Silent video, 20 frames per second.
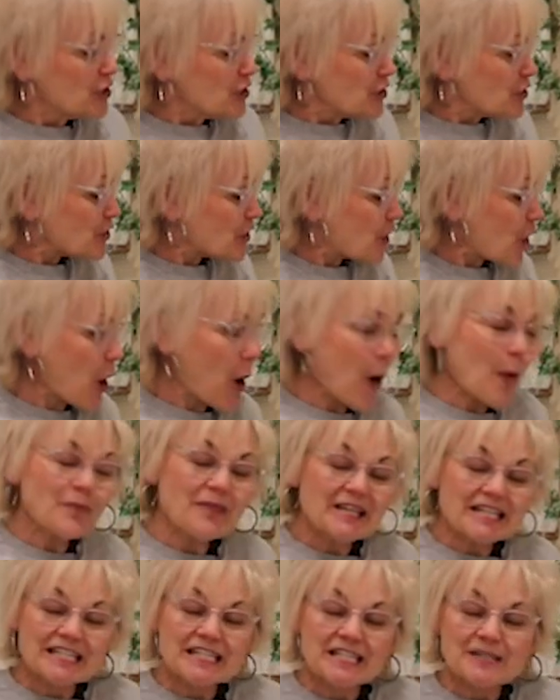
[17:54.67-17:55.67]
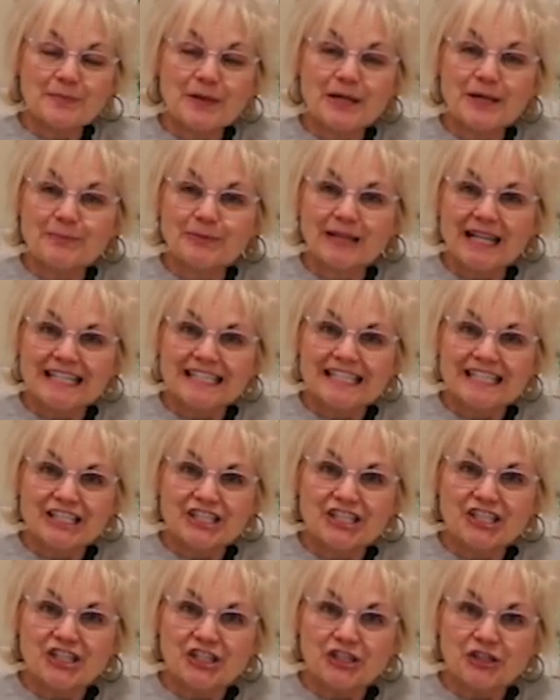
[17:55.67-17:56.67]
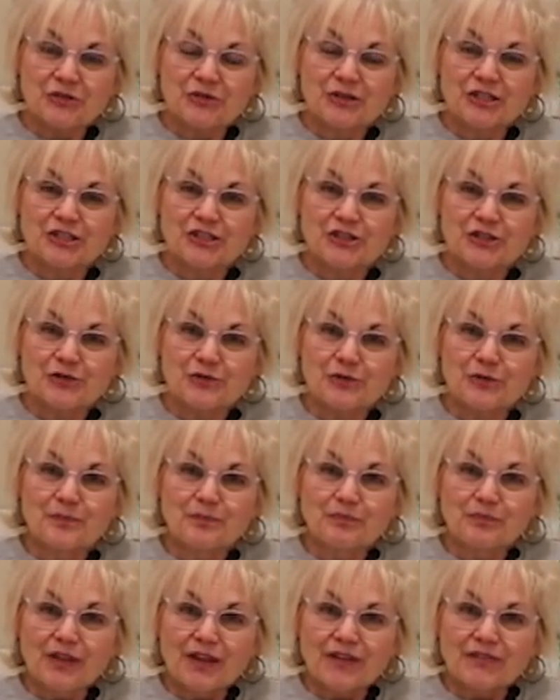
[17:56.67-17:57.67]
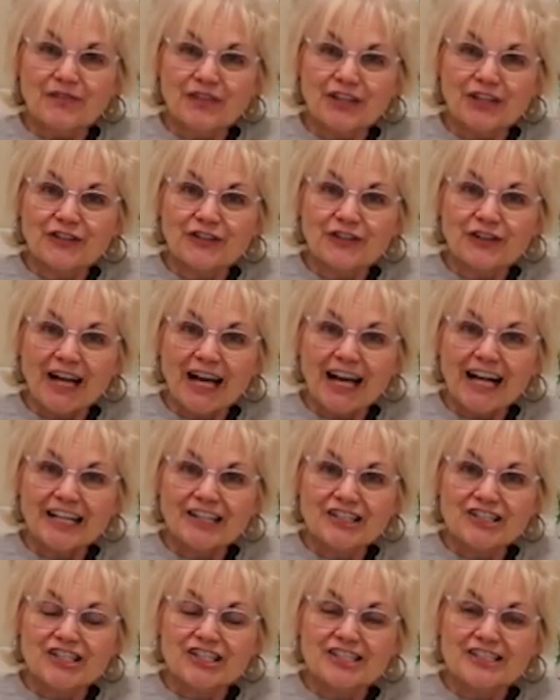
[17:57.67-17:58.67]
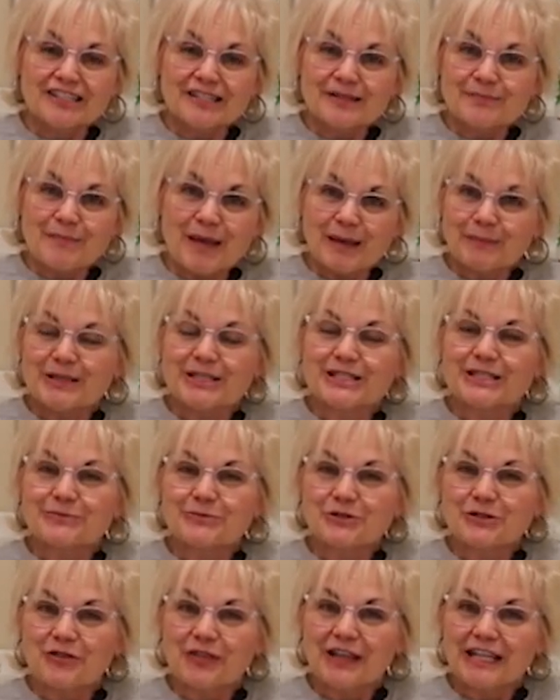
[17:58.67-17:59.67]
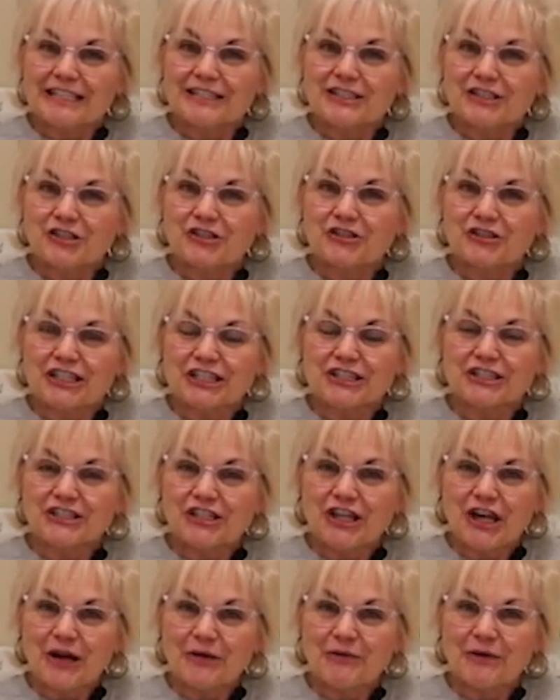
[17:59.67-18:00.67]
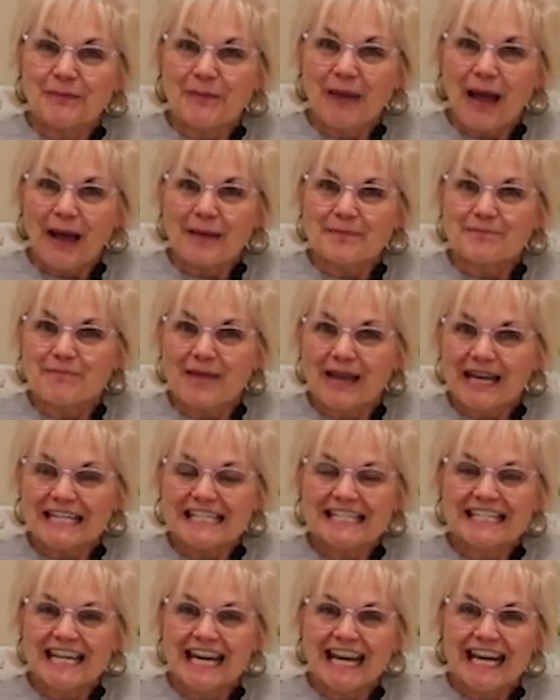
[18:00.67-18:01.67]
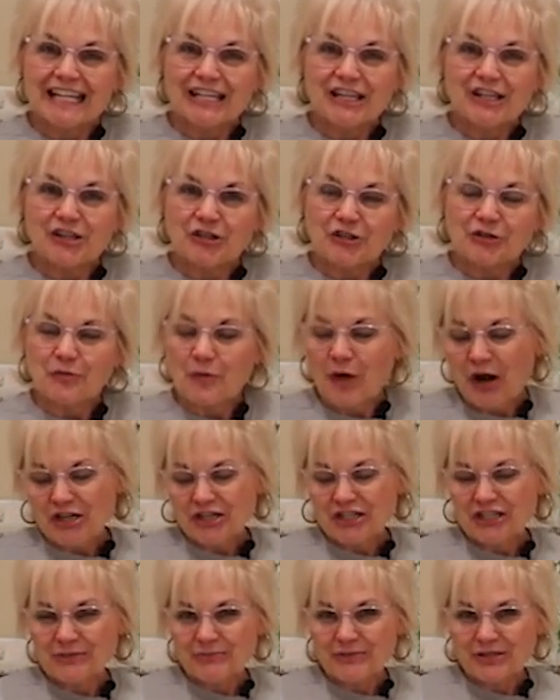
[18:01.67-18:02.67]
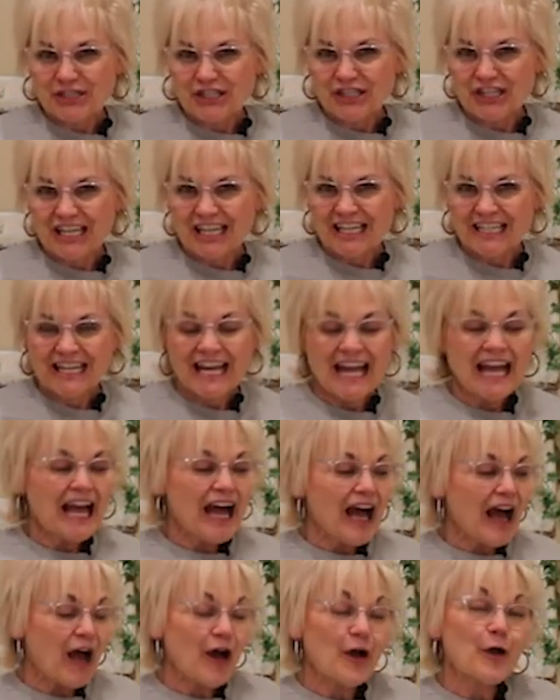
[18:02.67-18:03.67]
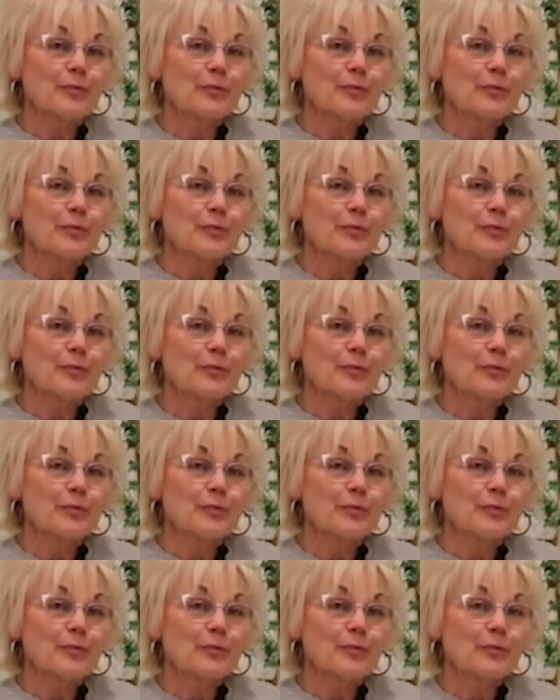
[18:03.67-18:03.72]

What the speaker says: So I hope this has been a blessing to you as you figure out maybe some new things that you didn't know about maintaining your washing machine. I